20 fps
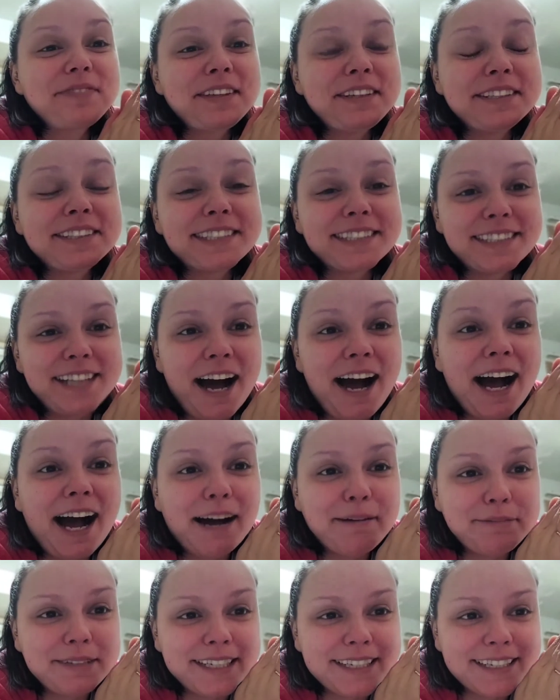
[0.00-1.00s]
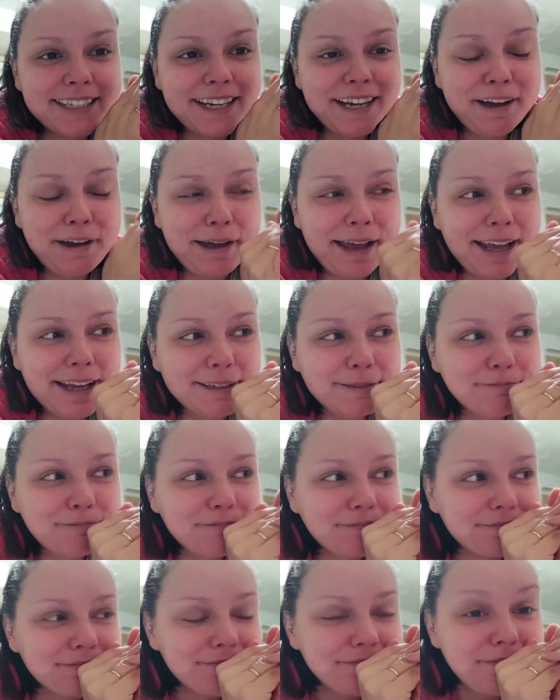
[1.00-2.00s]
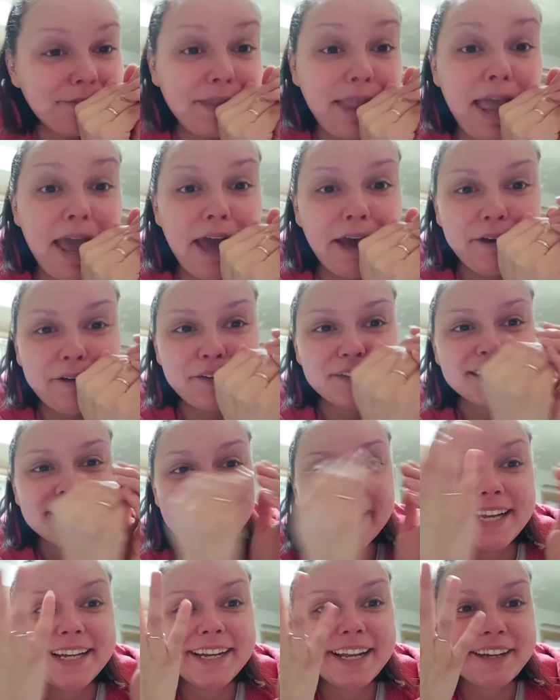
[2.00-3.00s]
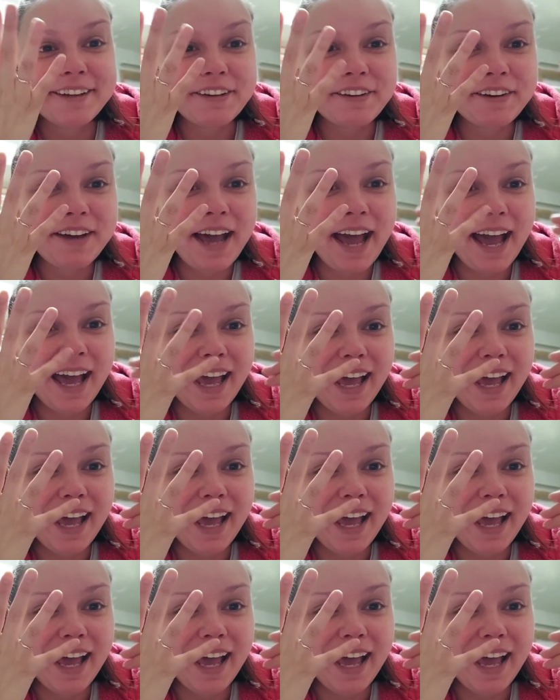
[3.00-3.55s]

This is not happening. Okay. Oh, side note,